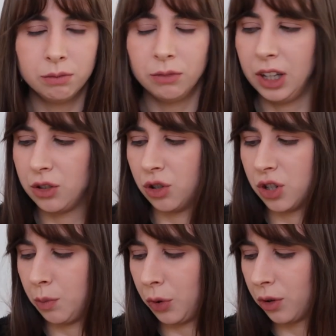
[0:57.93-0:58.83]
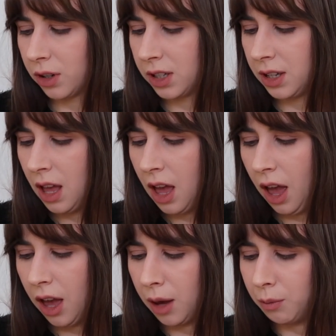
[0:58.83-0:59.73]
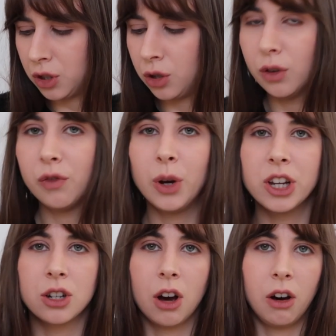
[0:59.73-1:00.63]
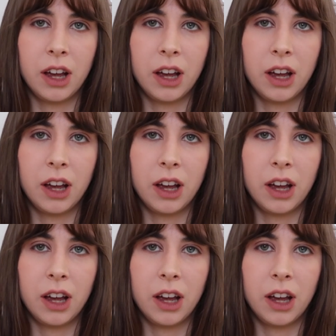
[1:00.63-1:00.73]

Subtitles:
literature books, 2 of which are